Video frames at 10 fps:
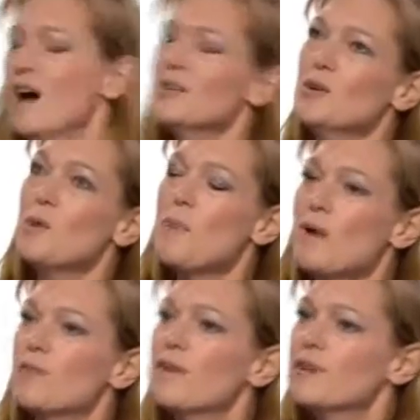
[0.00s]
I don't know
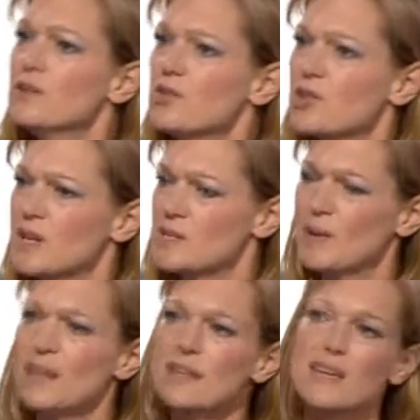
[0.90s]
about revolutionise,
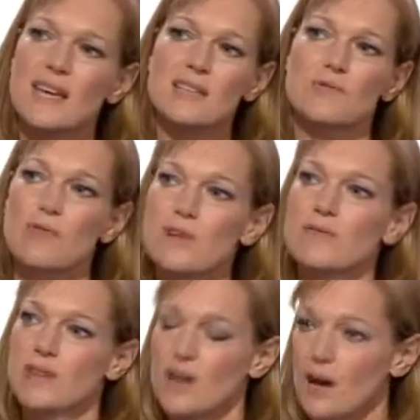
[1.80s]
but I think it gets rid
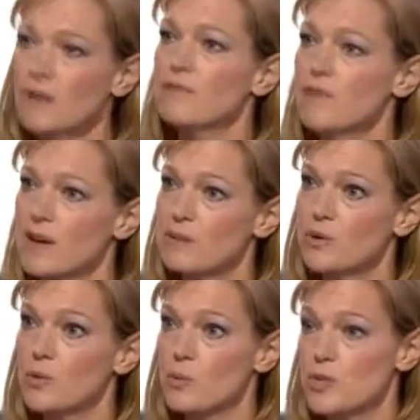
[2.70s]
of an unfair
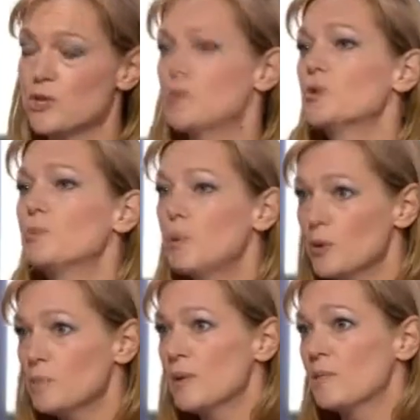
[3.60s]
rule which used to
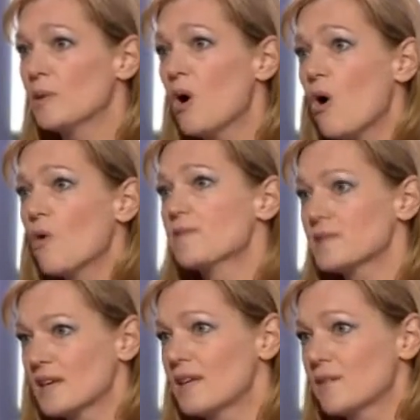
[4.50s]
put people off
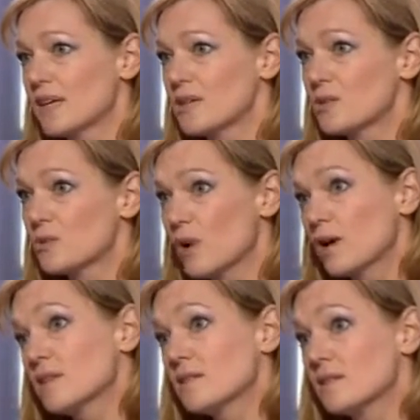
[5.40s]
saving into
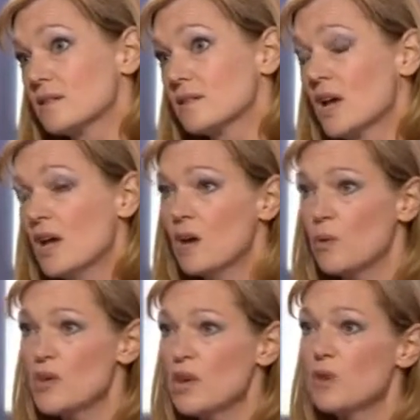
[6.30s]
ISAs.
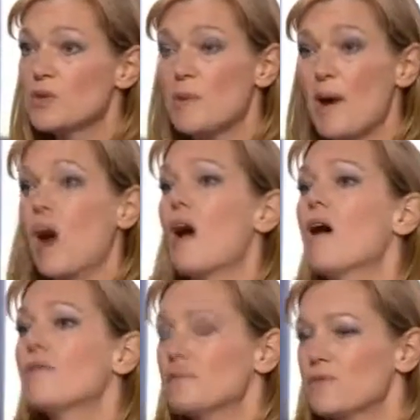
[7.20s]
We know that about
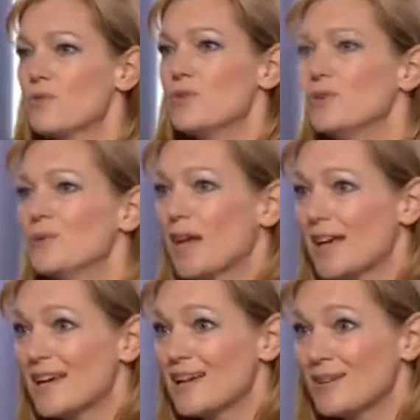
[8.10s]
half of all UK
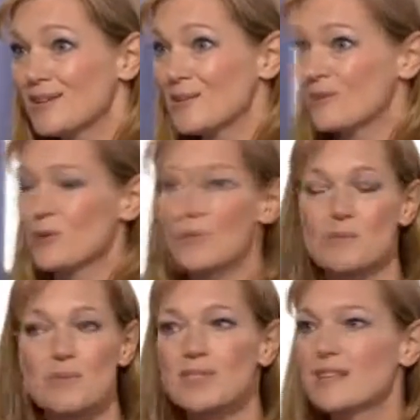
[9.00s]
adults have got
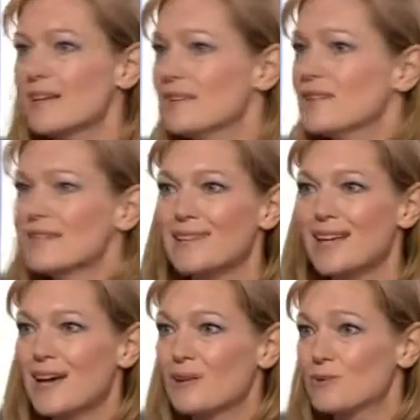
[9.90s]
some savings
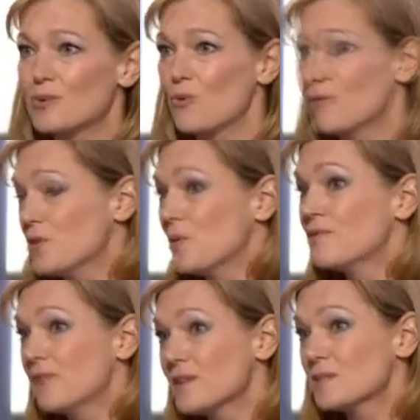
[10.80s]
accounts or a few
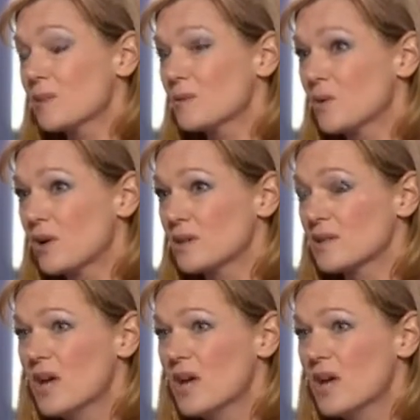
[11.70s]
investment products,